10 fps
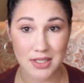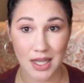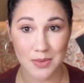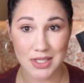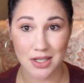
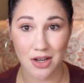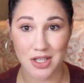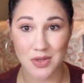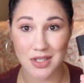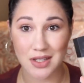skeptic on
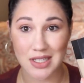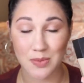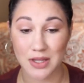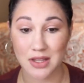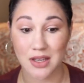using this,
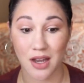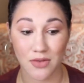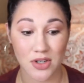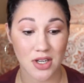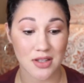but the
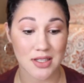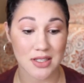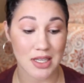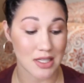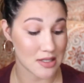coverage on
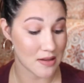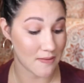this is